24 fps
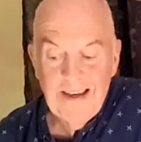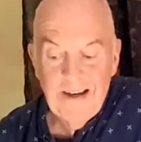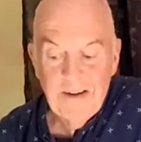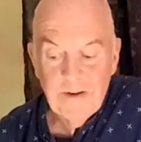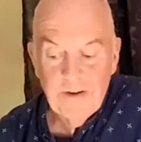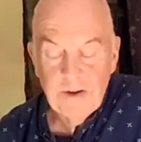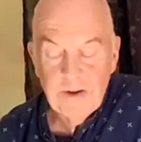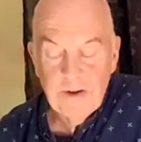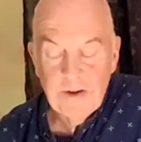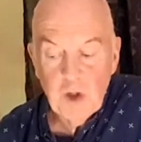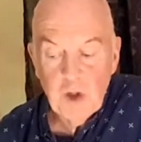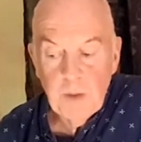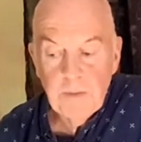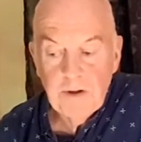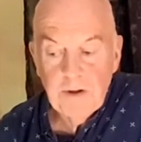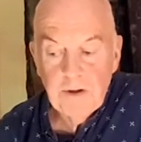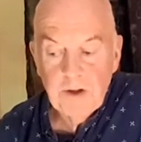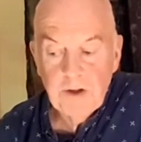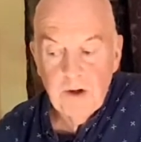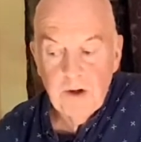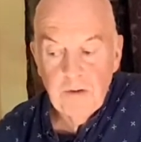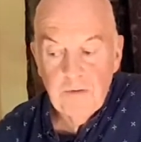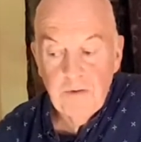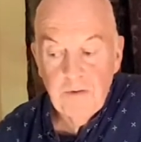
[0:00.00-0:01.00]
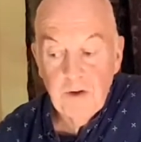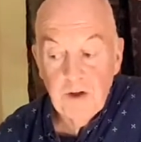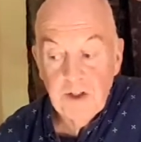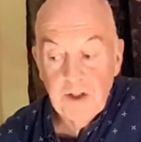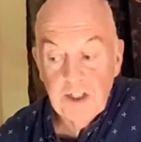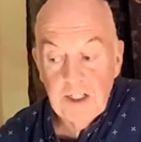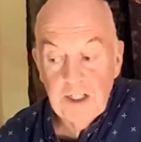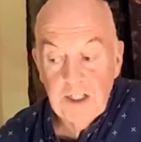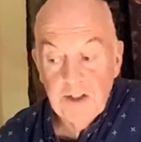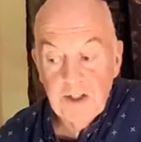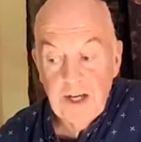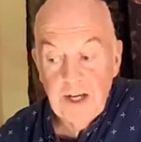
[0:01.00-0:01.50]
So the group is called Full
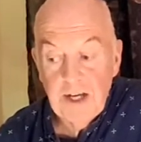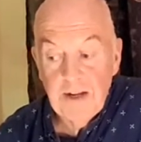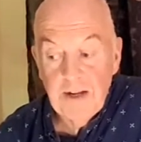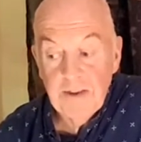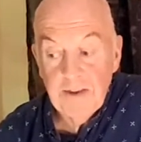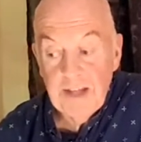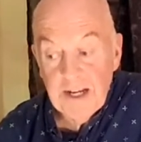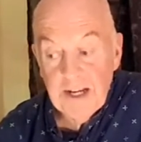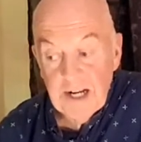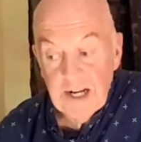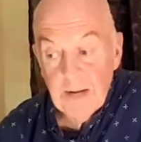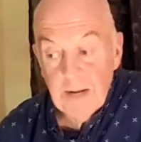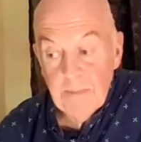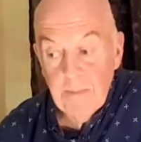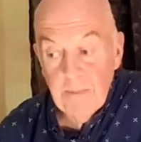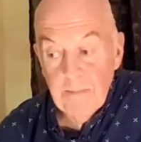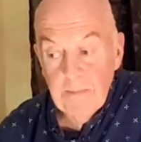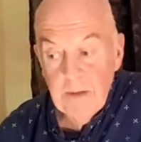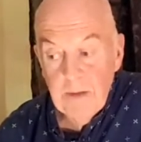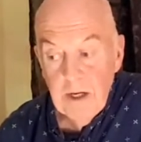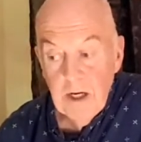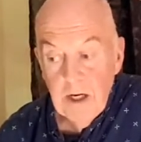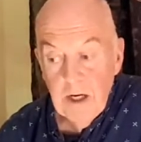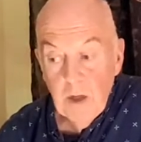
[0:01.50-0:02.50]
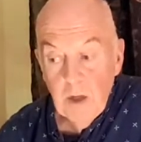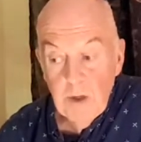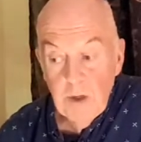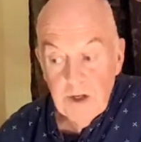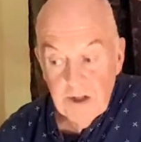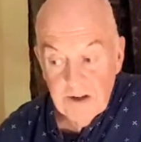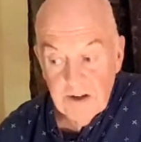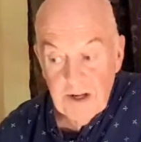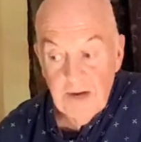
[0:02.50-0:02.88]
Tilt, and that album we